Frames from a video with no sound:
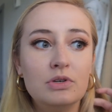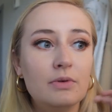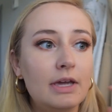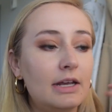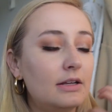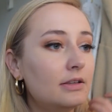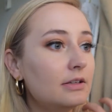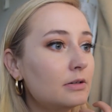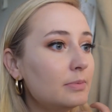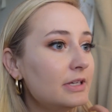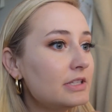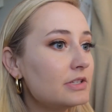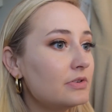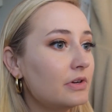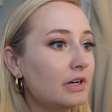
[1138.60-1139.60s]
in a little
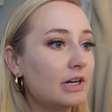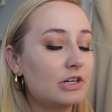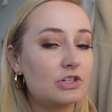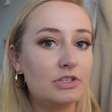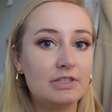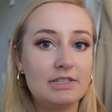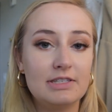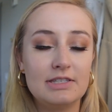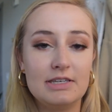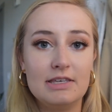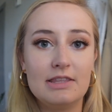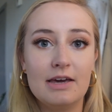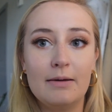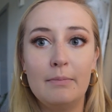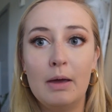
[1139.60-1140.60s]
bit so you can actually see
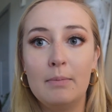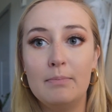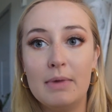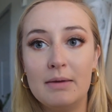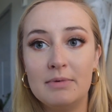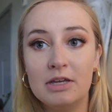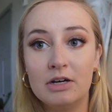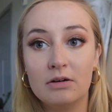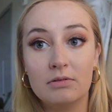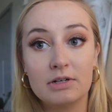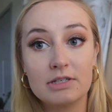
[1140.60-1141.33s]
them. Maybe you don't want